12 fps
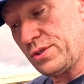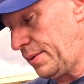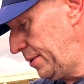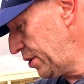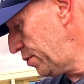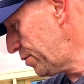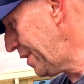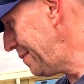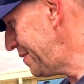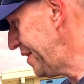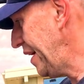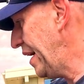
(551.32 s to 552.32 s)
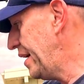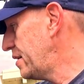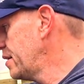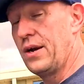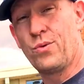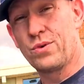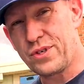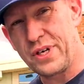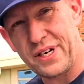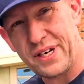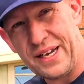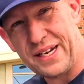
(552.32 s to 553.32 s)
So I'm gonna go grab that. We'll try
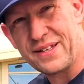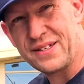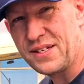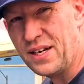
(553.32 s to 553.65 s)
and connect this